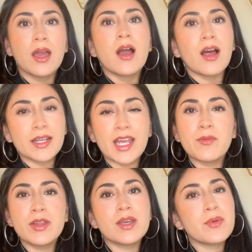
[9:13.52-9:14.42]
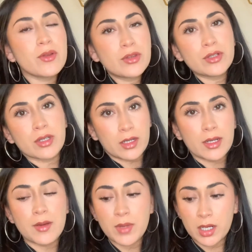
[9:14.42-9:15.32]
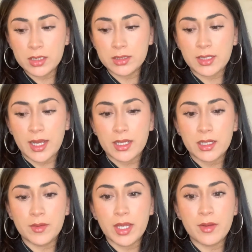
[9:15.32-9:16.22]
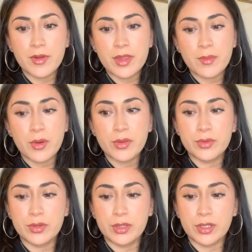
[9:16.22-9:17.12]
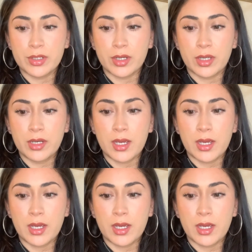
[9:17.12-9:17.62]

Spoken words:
On camera, they both look good. I'm not gonna lie. On camera, they both look good.